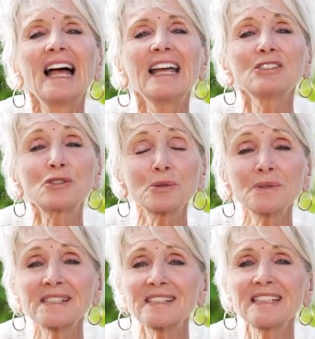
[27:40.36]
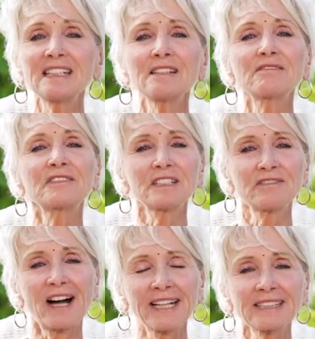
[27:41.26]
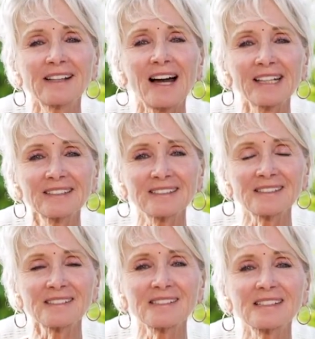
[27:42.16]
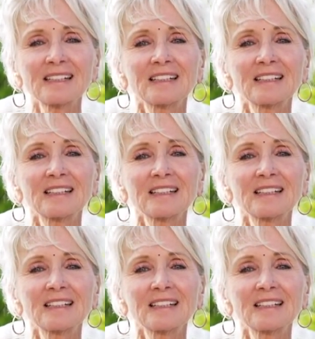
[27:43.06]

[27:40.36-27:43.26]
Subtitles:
and to receive divine guidance.